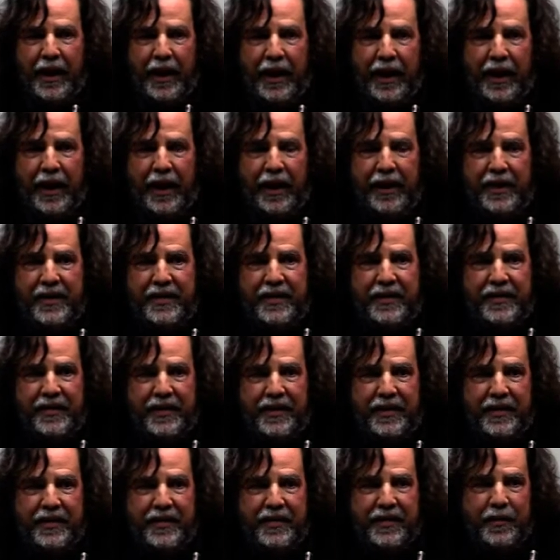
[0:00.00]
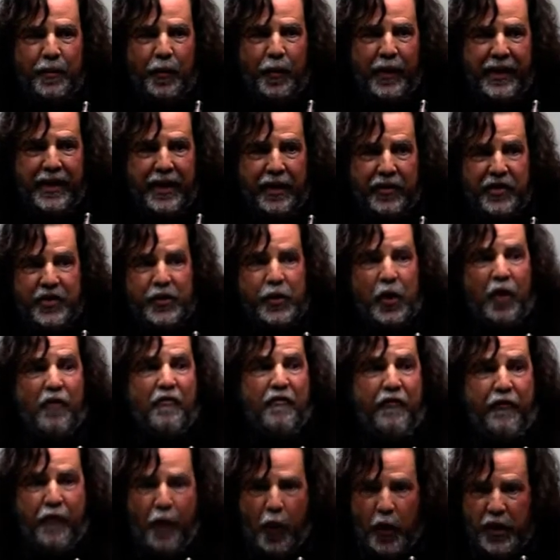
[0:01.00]
is, is with a
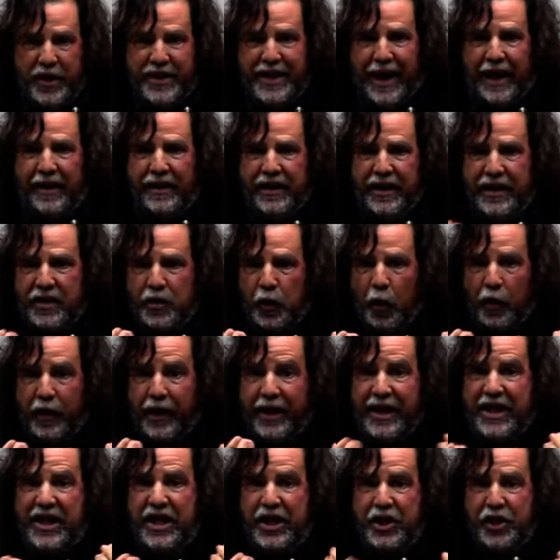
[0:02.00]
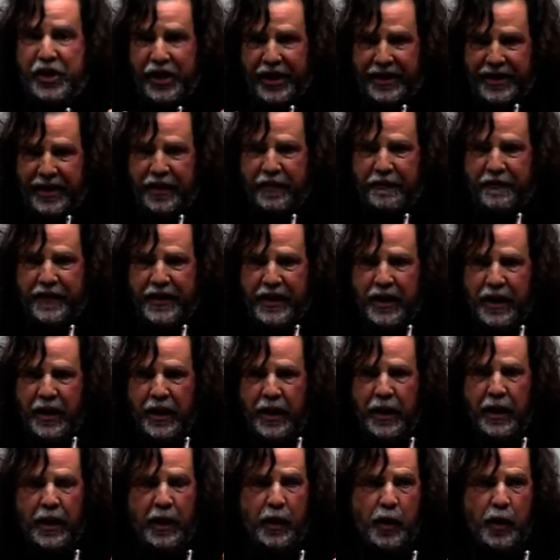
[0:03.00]
strong force, and these other initiatives